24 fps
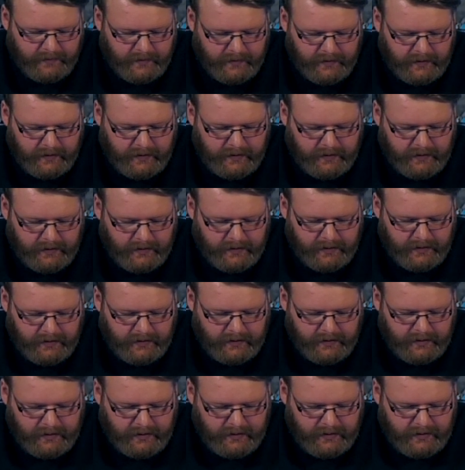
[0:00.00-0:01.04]

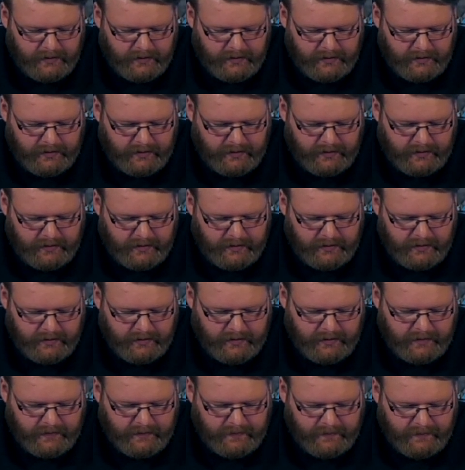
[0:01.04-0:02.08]

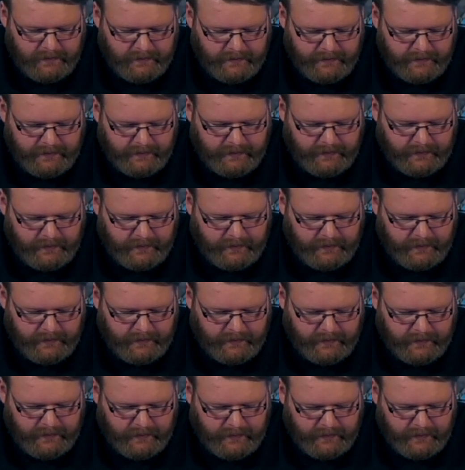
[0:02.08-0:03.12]

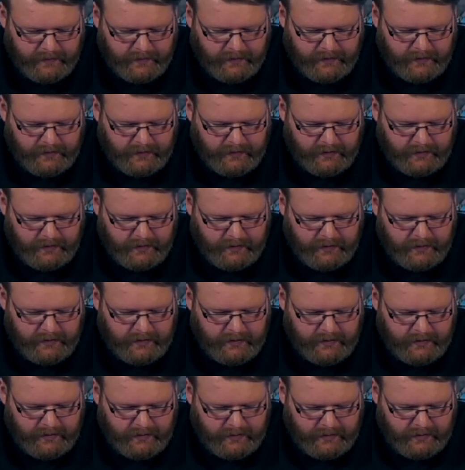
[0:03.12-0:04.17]

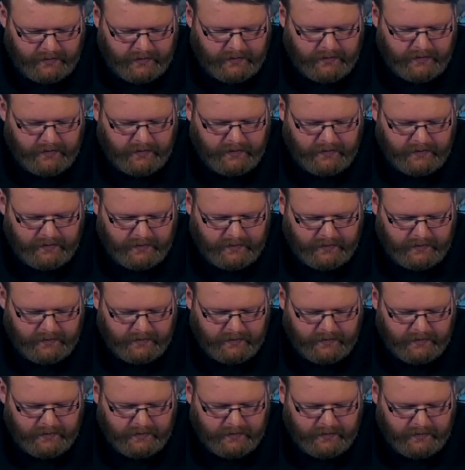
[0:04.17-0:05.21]

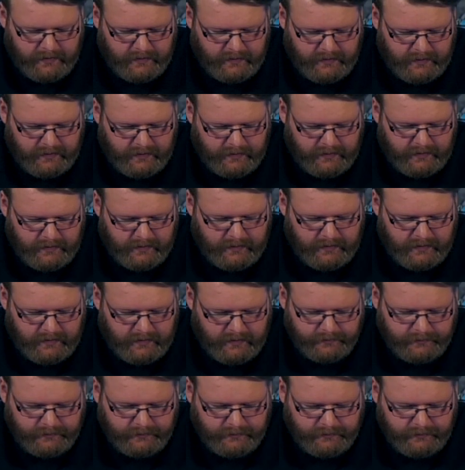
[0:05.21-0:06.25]

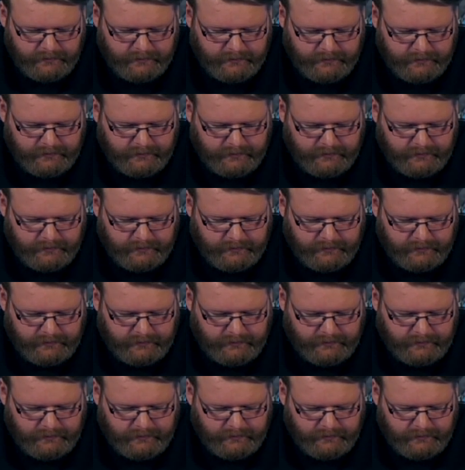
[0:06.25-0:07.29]

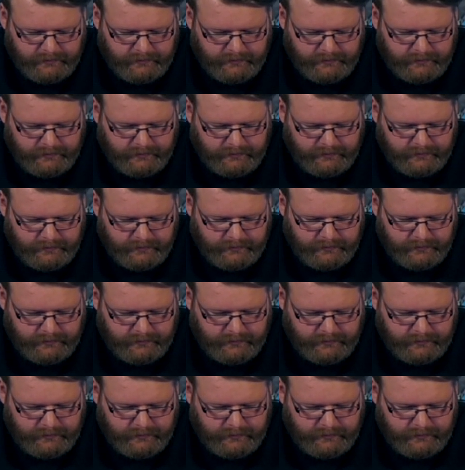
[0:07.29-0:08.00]
(not speaking)